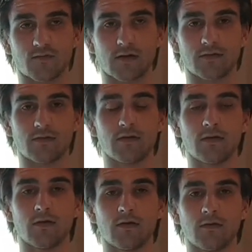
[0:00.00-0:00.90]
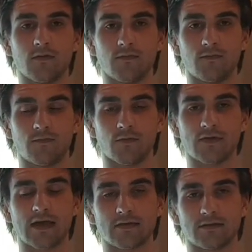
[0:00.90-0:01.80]

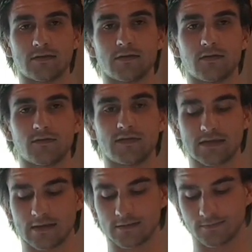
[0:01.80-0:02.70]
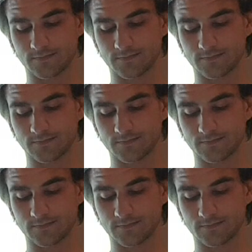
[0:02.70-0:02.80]
1/4000th of a second,